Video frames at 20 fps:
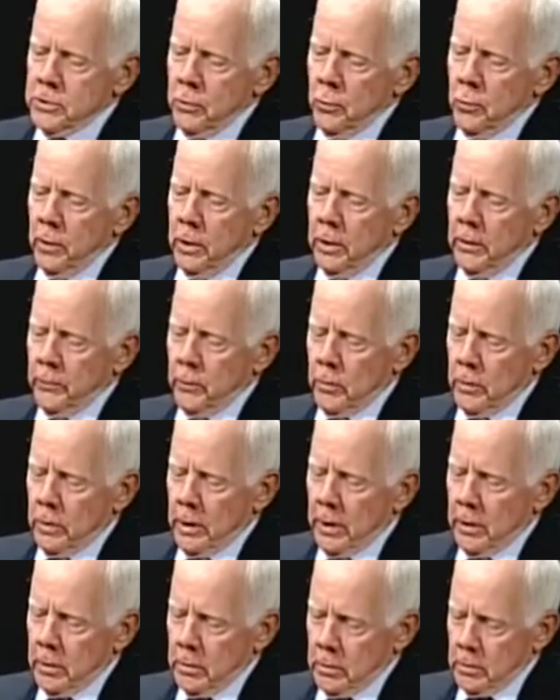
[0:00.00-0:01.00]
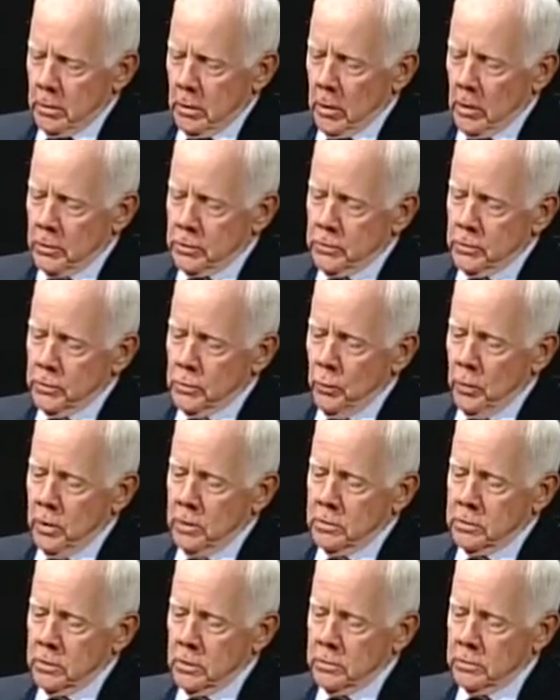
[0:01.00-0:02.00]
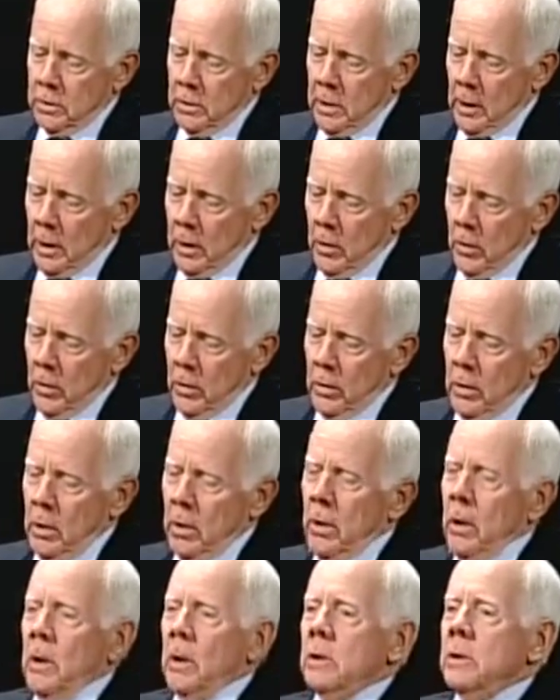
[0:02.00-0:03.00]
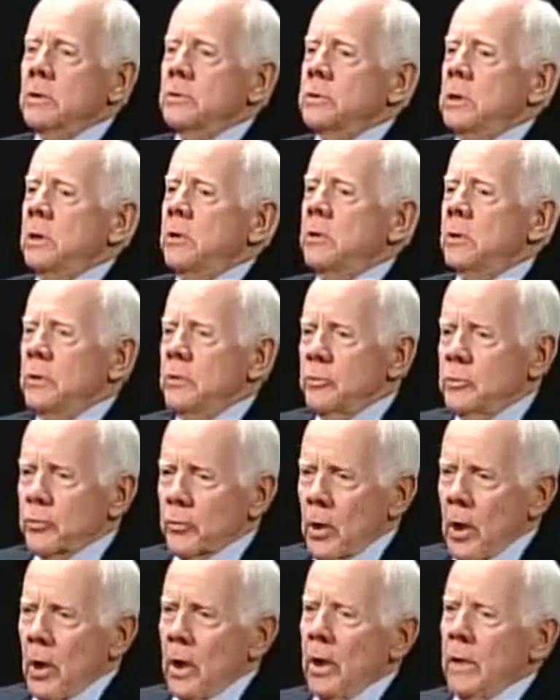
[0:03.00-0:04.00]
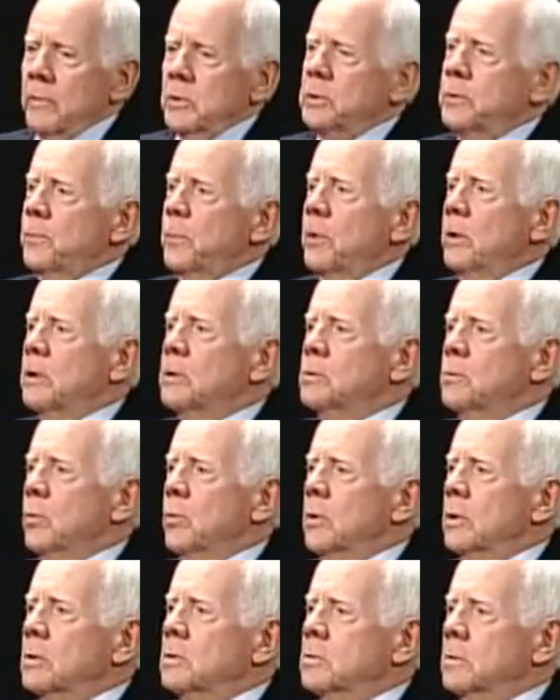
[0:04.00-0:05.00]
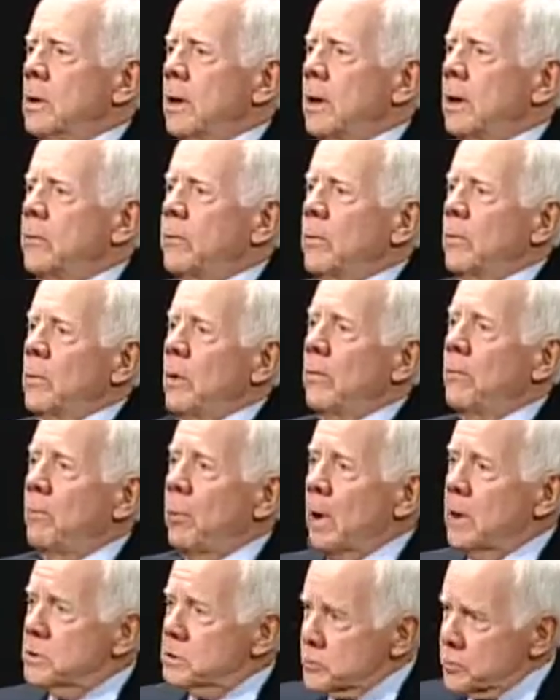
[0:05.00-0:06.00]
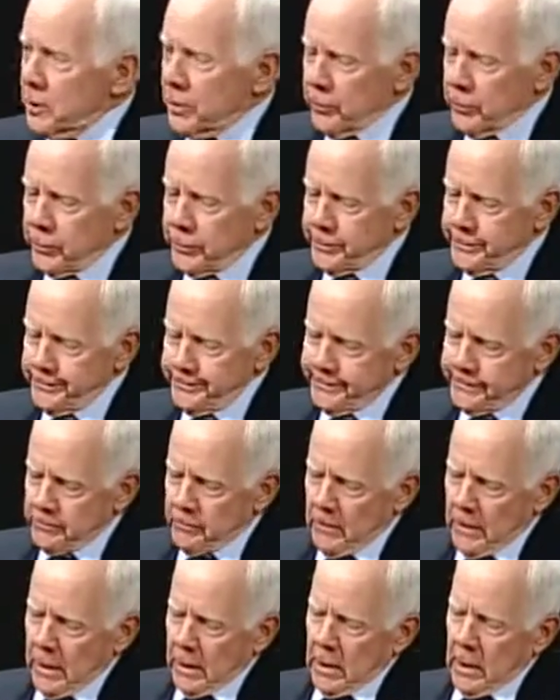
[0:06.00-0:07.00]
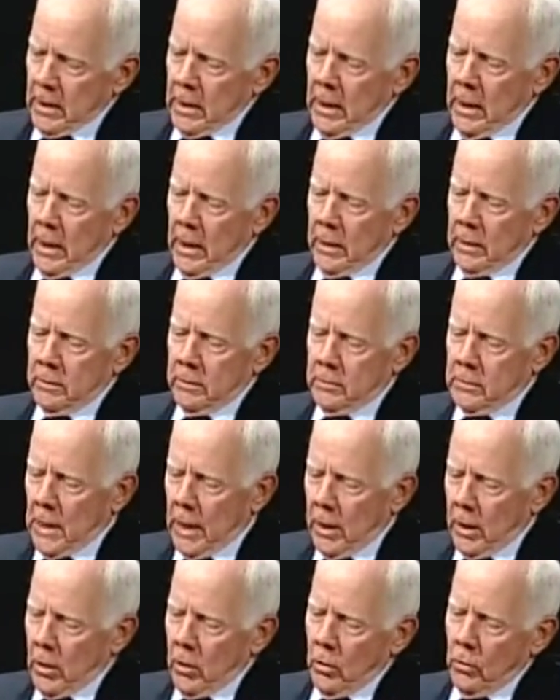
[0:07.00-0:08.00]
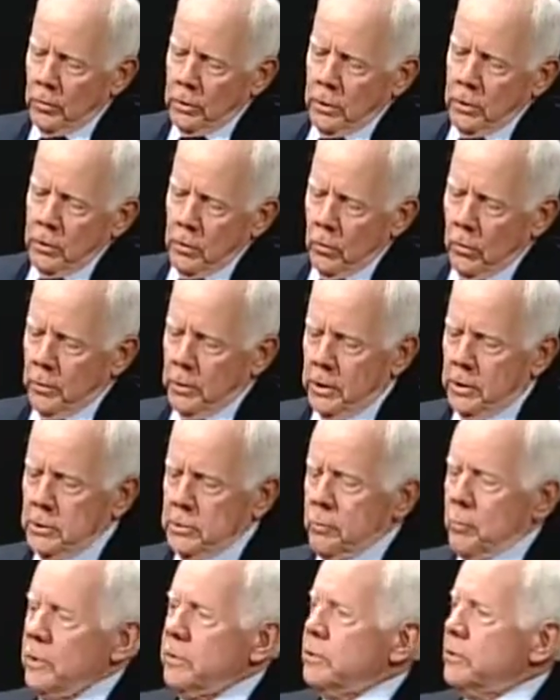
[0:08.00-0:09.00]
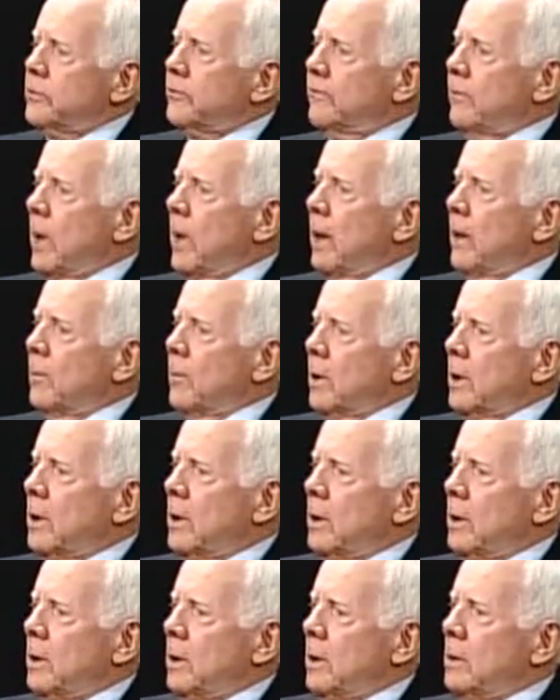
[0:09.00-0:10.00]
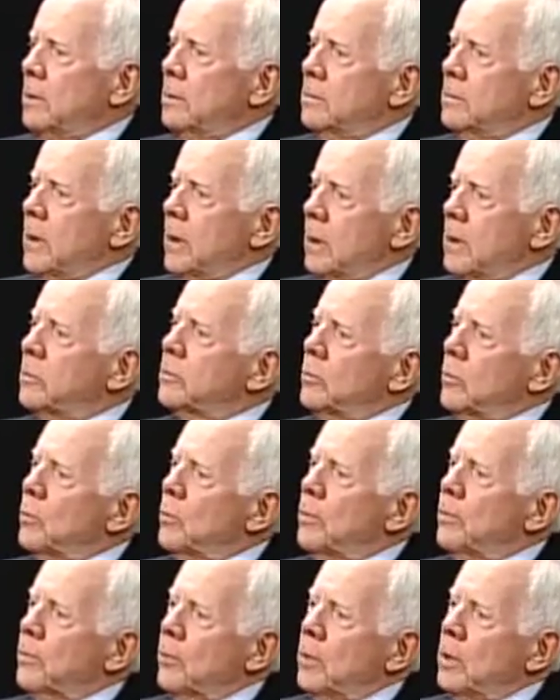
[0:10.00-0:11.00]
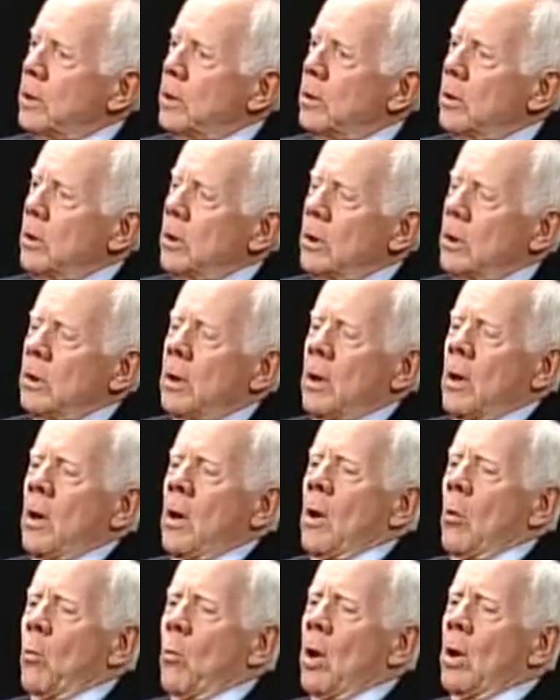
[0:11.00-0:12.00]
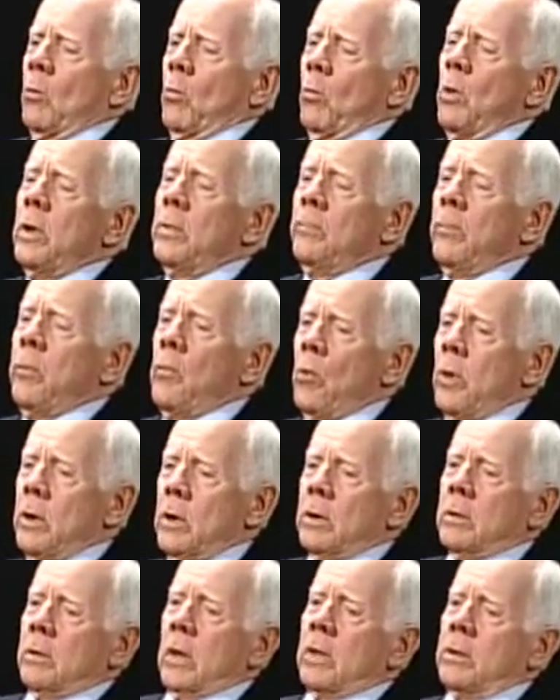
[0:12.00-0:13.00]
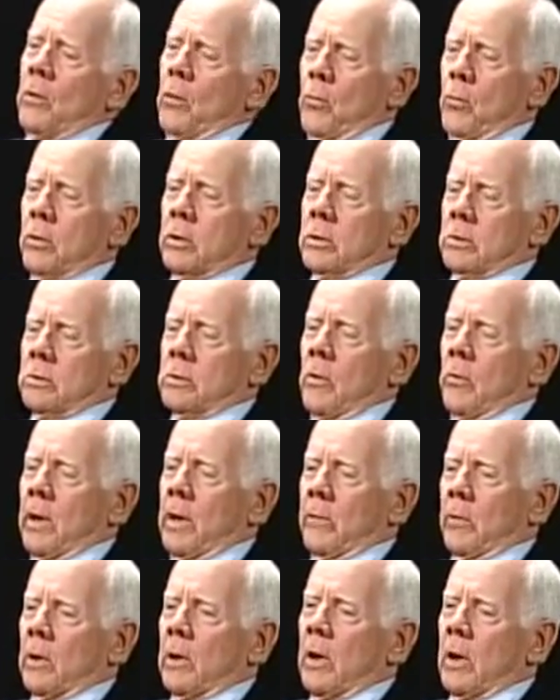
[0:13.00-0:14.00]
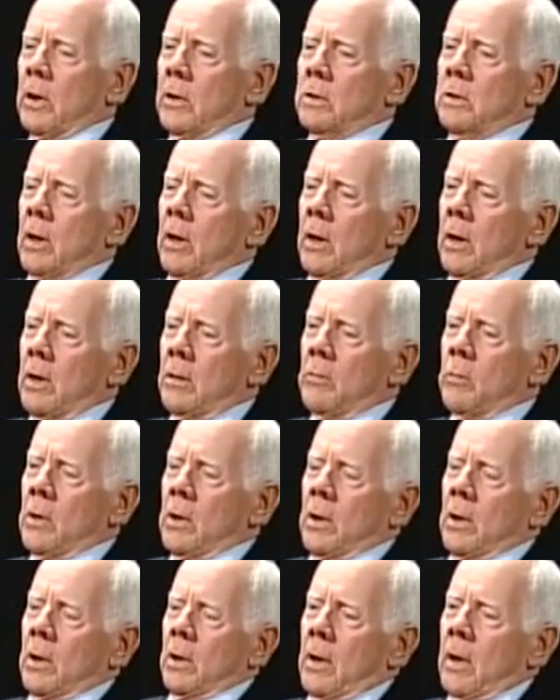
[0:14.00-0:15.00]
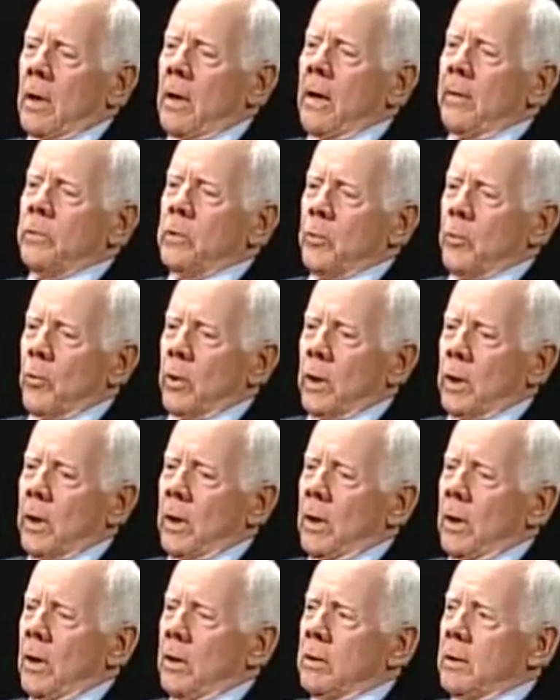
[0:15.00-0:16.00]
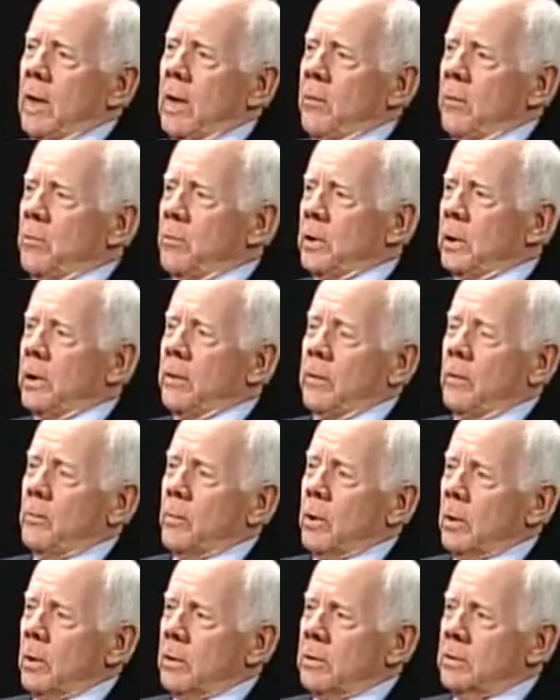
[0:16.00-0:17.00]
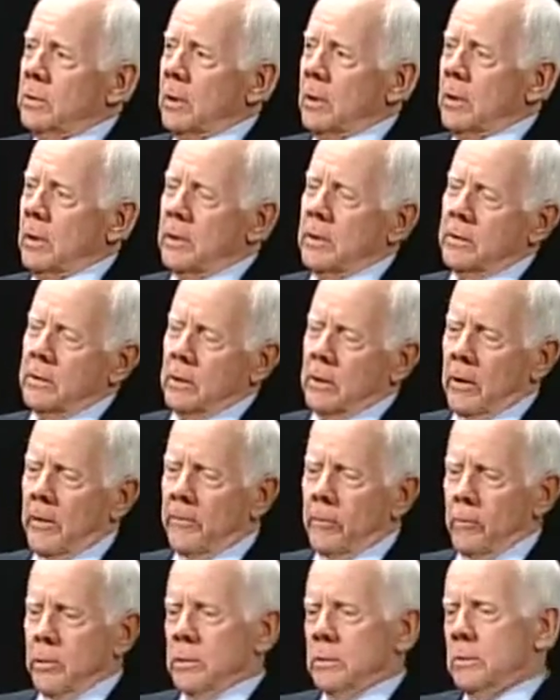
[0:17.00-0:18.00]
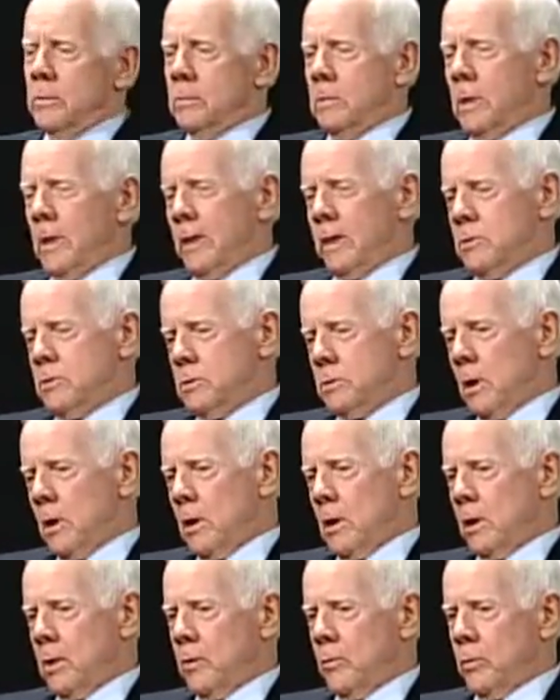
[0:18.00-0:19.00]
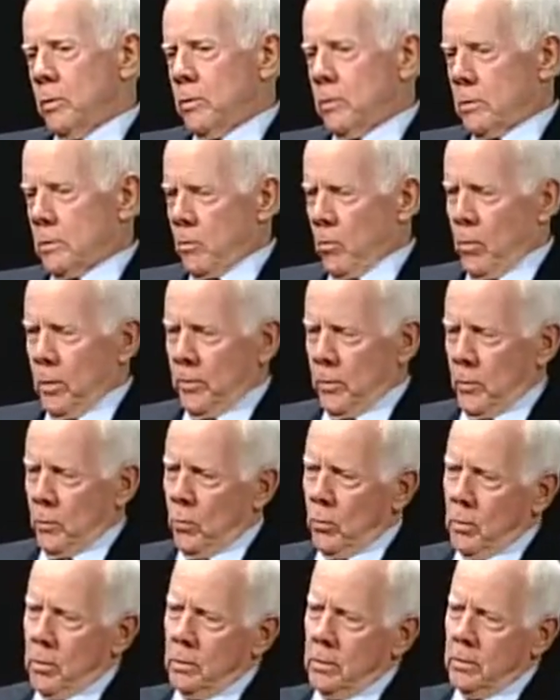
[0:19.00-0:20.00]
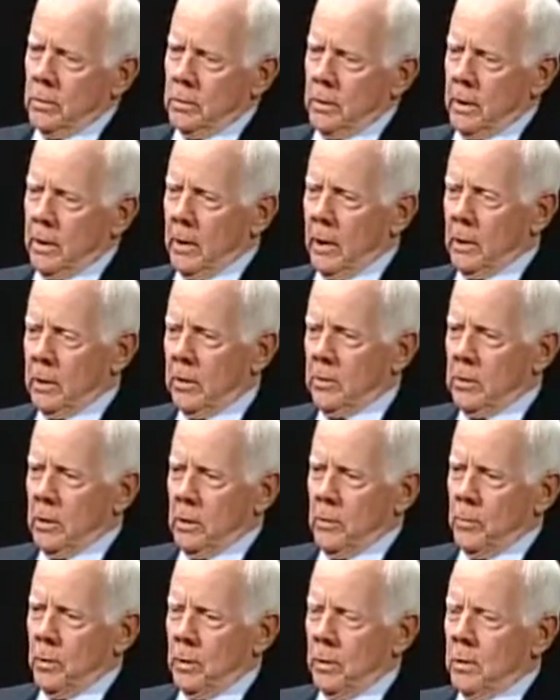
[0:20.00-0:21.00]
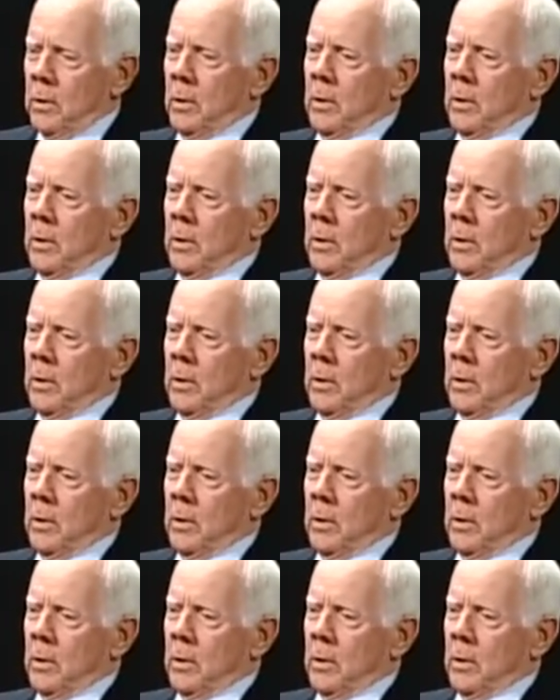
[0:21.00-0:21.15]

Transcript: a week for $8.20 an hour. Because he couldn't drive, Experience Works gave him a bicycle. And now, you know, he's with his family and, and doing pretty good. One, one point, I know we don't have a lot of time, I have to bring out, having been in the military, the government kind of side with the corporate world and academia,